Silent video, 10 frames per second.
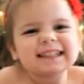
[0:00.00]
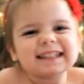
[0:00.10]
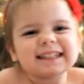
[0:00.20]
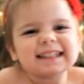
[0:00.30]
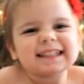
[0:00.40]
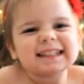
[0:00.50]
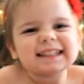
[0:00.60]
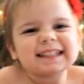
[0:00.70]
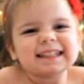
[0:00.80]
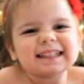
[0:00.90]

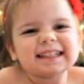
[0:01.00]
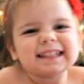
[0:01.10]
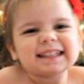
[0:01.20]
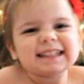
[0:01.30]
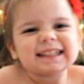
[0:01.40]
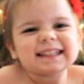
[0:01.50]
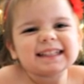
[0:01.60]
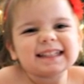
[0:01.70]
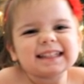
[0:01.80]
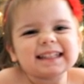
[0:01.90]

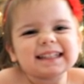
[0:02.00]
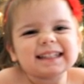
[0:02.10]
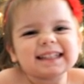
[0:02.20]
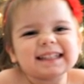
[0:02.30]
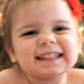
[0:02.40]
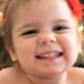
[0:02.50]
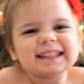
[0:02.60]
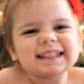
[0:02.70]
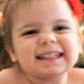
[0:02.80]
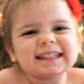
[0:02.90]

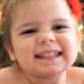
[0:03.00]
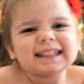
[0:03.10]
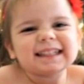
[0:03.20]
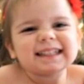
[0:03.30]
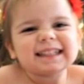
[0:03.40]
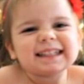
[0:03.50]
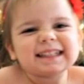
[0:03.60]
Nobody speaks.